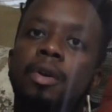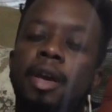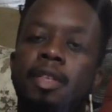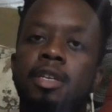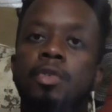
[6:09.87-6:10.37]

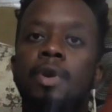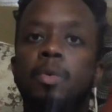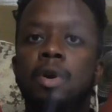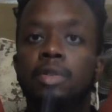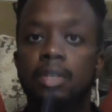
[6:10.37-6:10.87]
Okay, these three
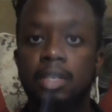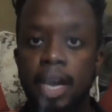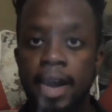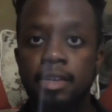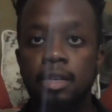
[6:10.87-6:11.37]
worlds are
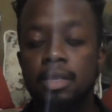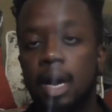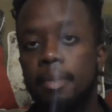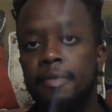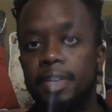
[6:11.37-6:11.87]
stacked on
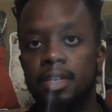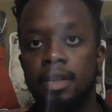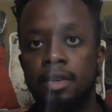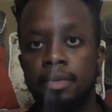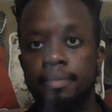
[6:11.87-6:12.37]
top of each
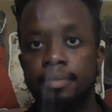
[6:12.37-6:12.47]
other,